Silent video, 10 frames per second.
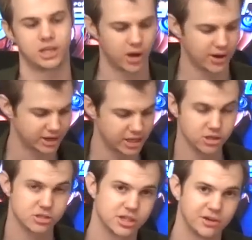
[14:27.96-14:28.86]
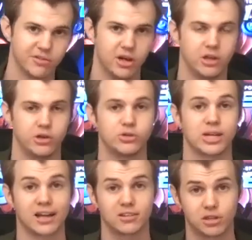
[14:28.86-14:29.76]
Go out and get yourself the new
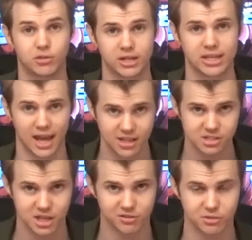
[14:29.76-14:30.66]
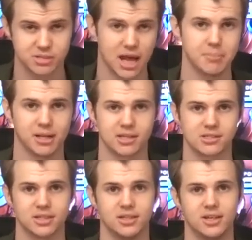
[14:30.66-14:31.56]
Tactic 3D headset from
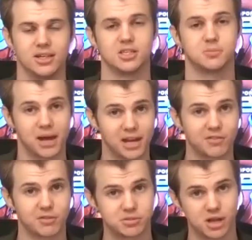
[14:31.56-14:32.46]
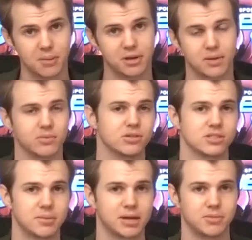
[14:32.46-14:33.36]
SoundBLASTER. This is Pandan from Cybergamer in the
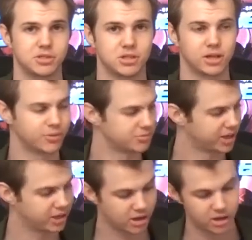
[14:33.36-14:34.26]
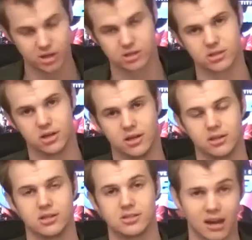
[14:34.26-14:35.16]
Cybergamer studio with my co-host,
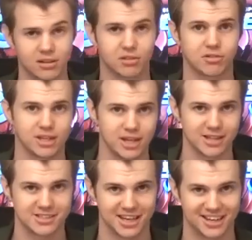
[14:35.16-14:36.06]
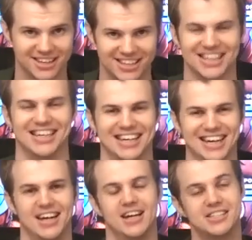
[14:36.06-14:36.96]
the Tactic 3D headset.
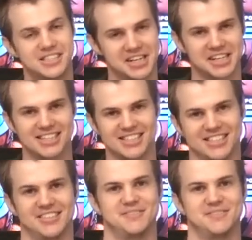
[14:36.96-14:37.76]
See you guys.